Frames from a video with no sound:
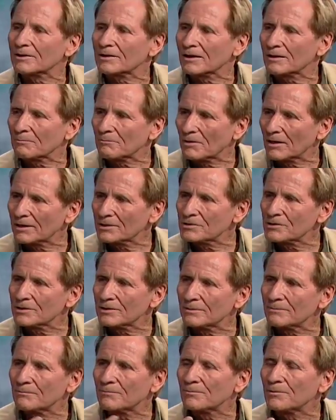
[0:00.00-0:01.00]
and then my
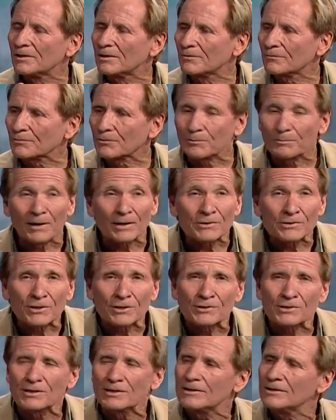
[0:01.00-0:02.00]
team uh, for about
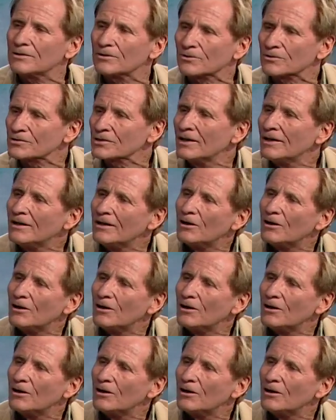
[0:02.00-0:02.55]
sixteen years,